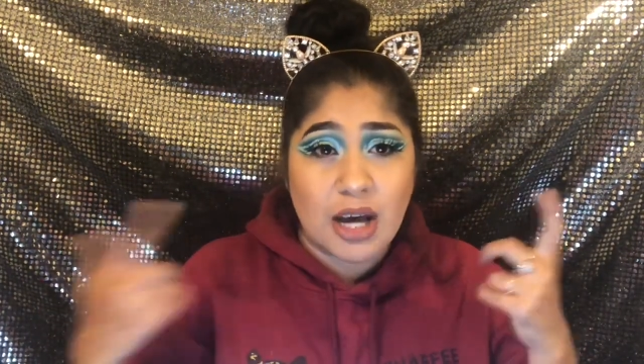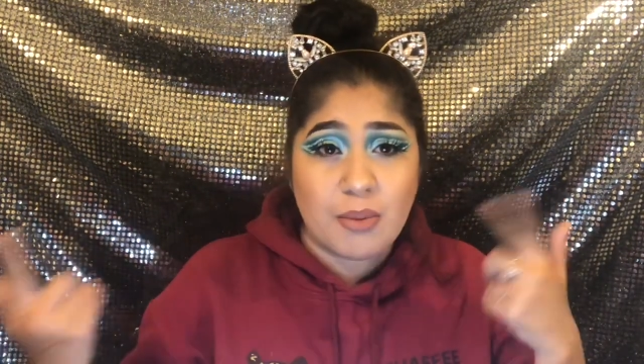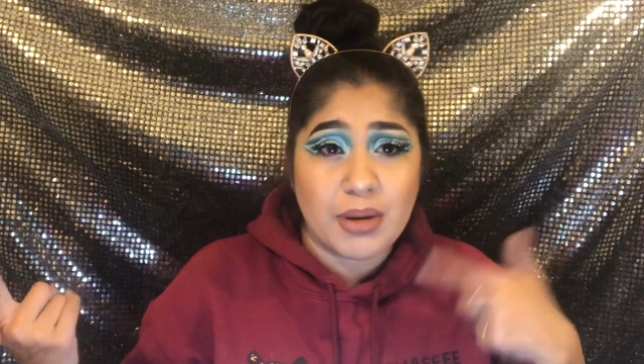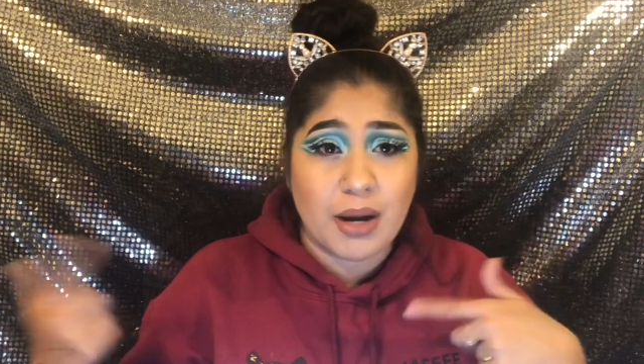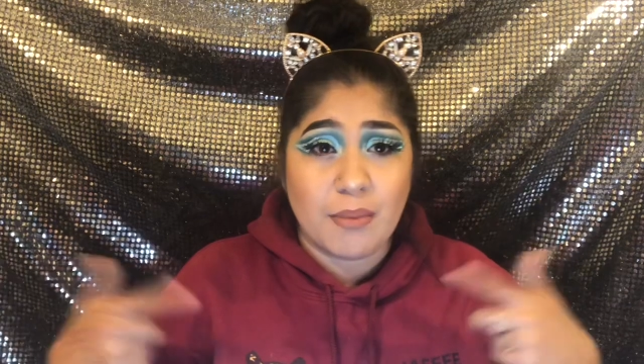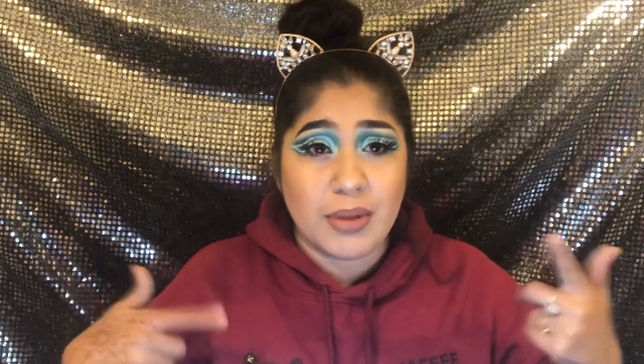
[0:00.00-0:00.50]
tell
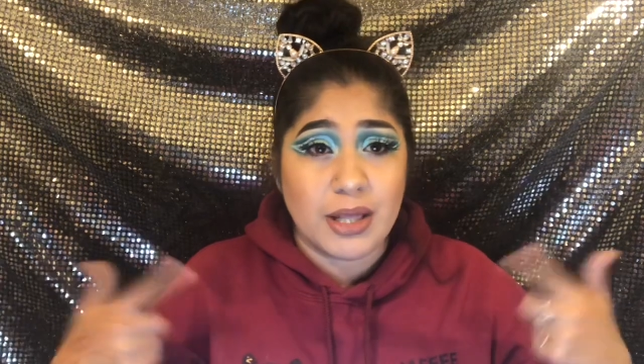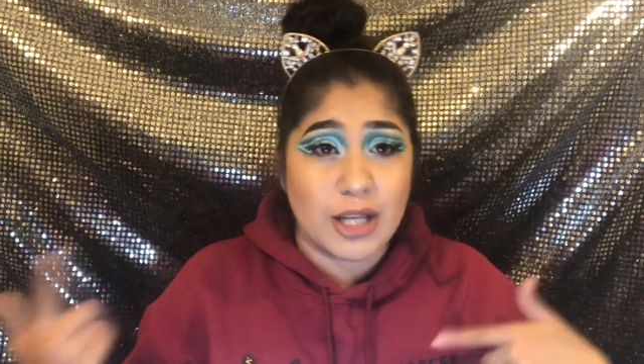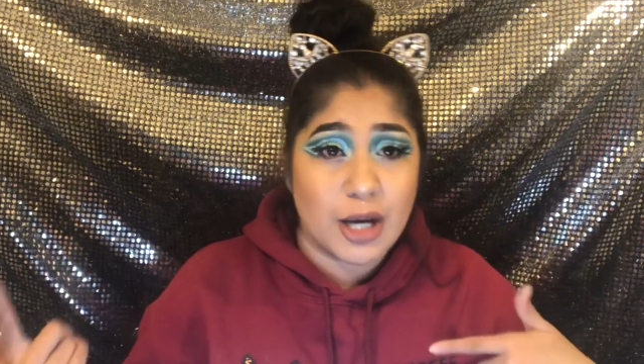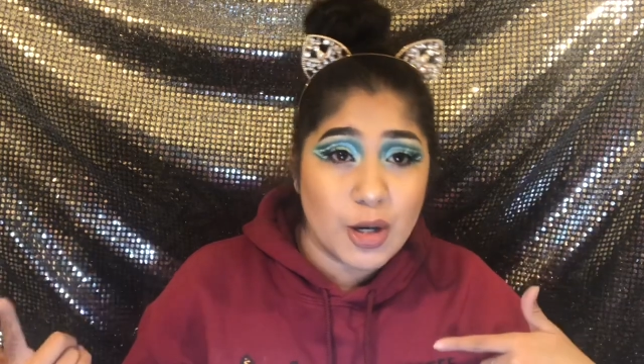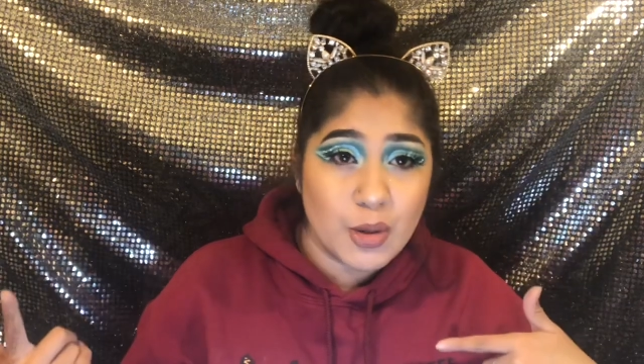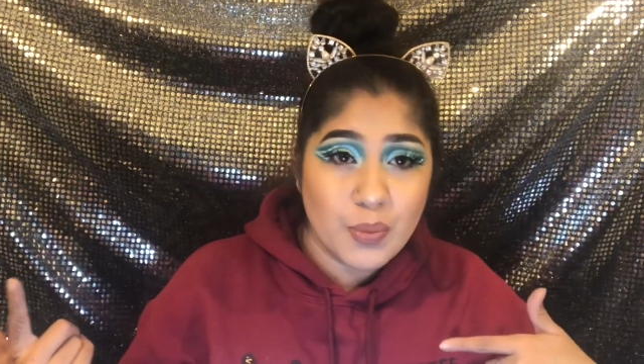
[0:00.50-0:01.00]
me down
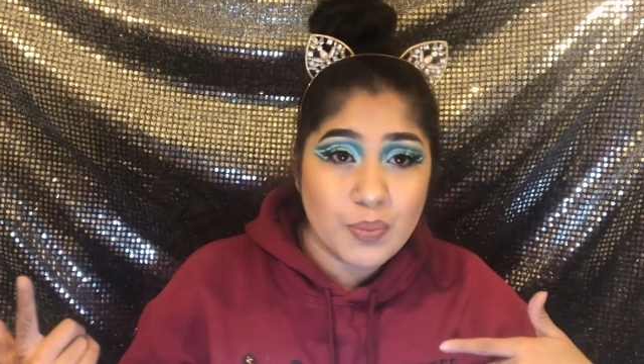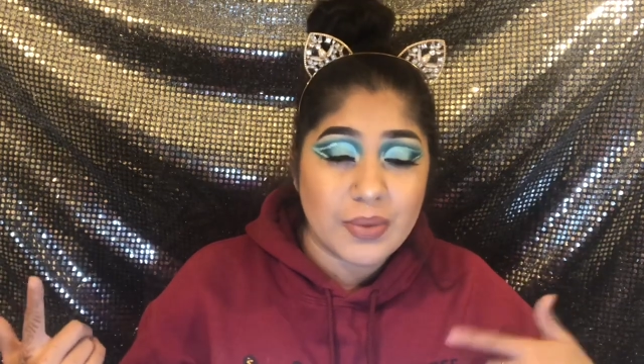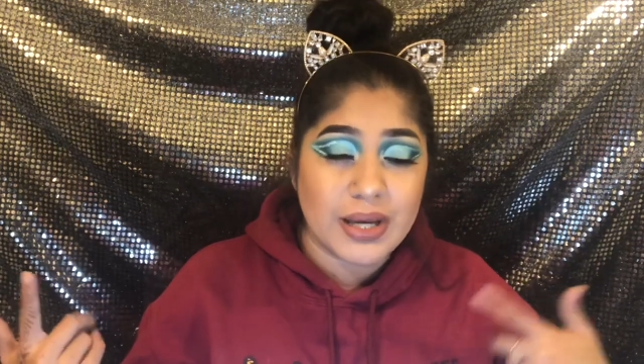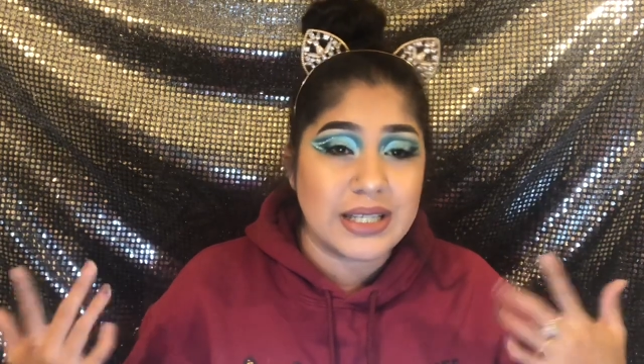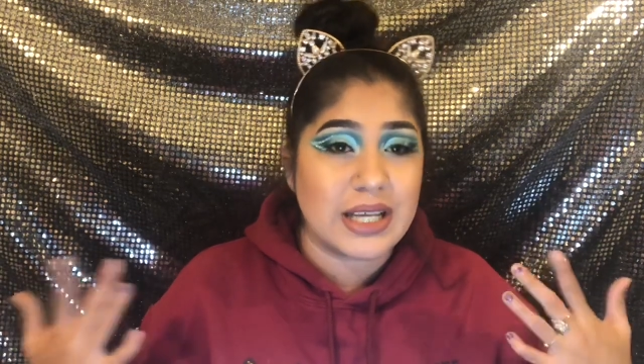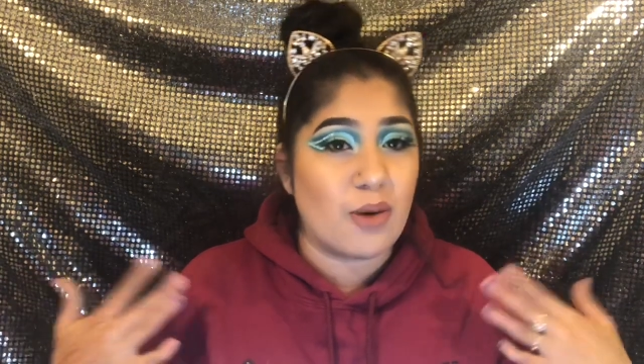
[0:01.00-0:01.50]
below
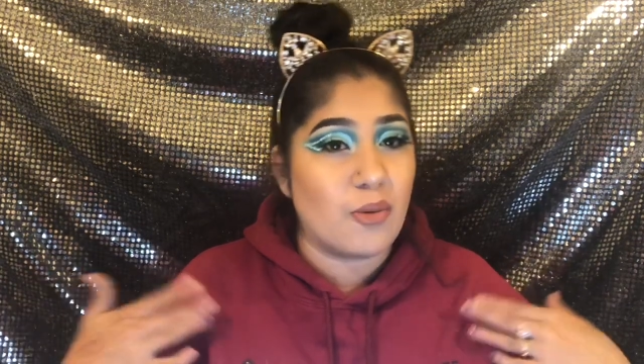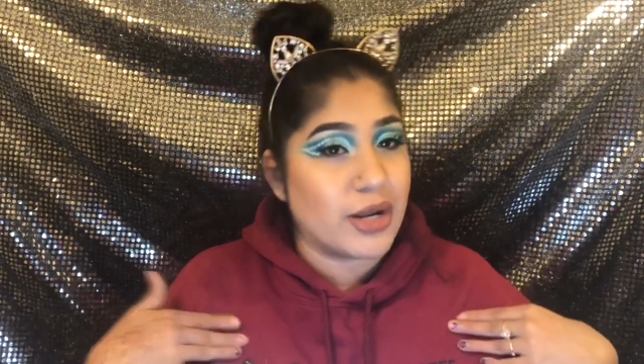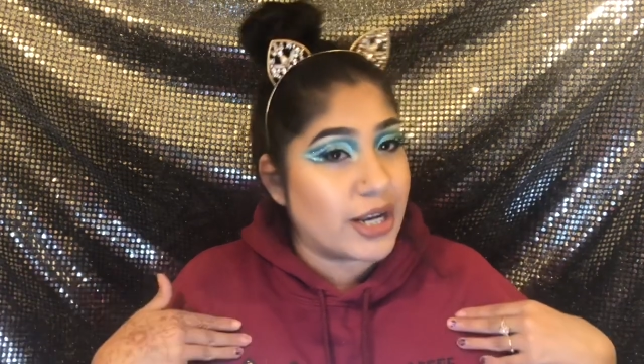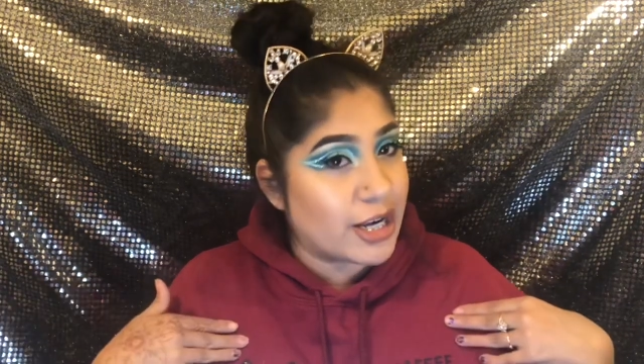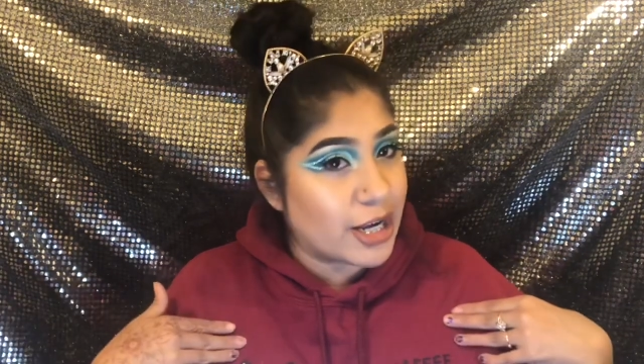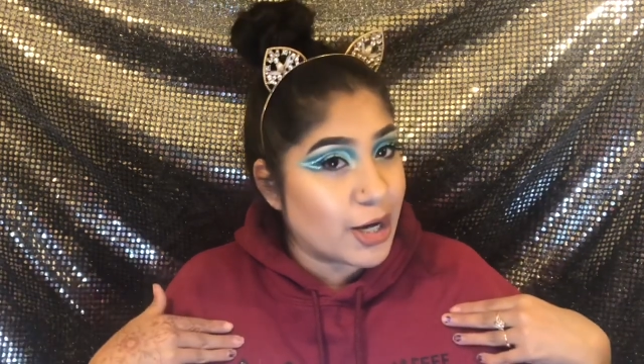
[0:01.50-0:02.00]
because I
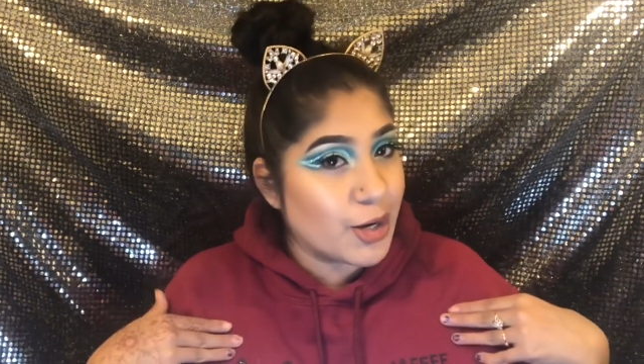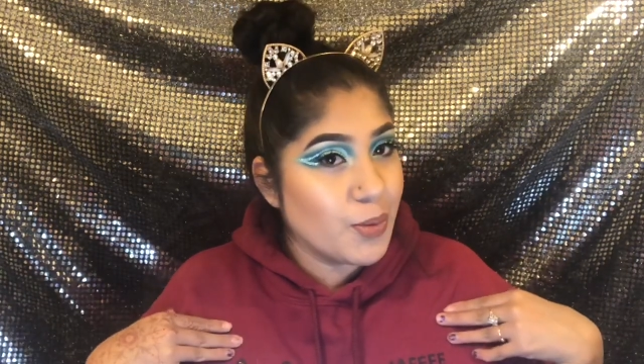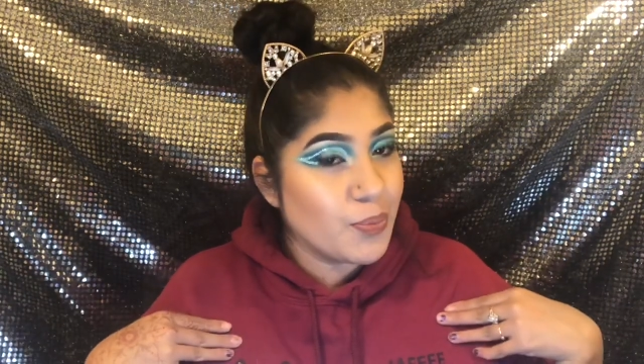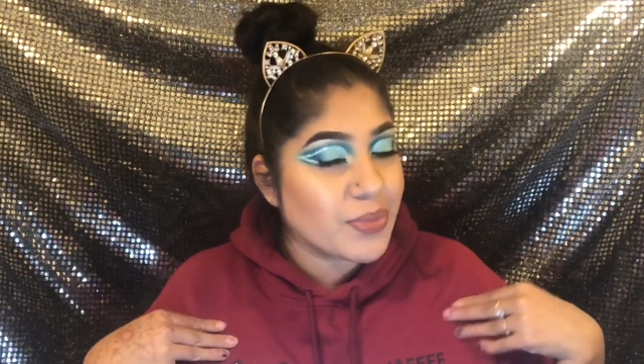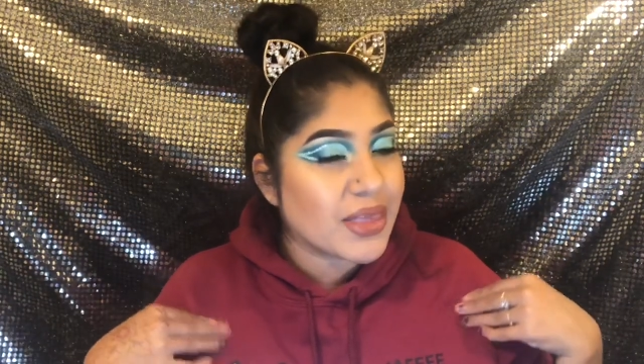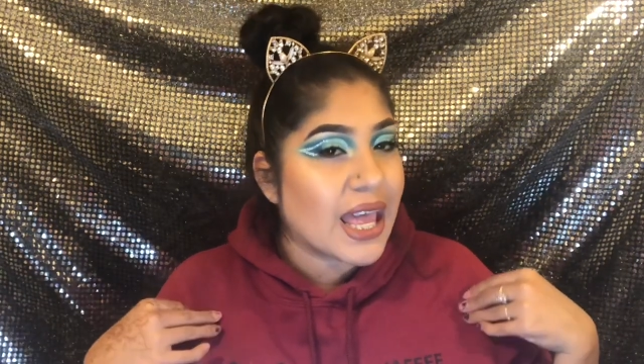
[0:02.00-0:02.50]
want to know.